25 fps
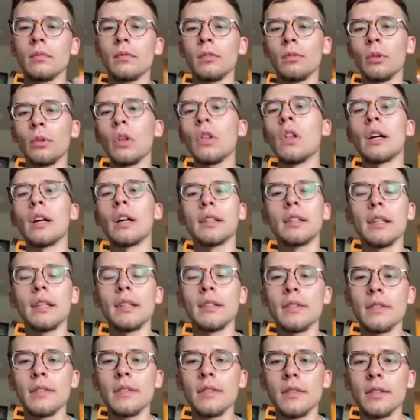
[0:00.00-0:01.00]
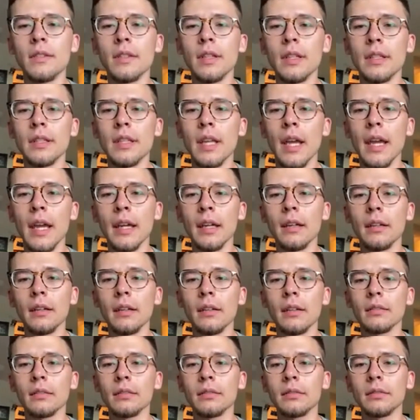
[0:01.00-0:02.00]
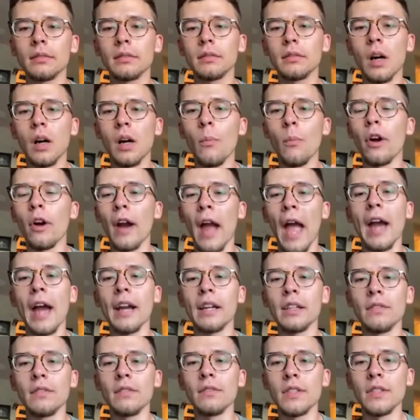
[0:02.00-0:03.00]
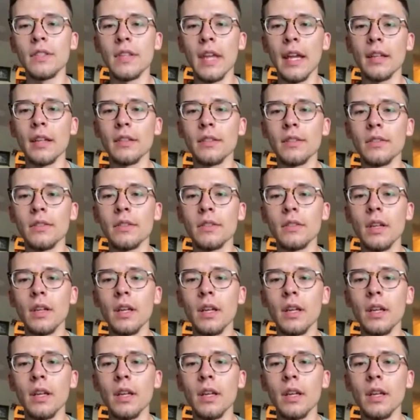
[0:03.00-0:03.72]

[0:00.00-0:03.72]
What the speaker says: reluctance to take a more active stance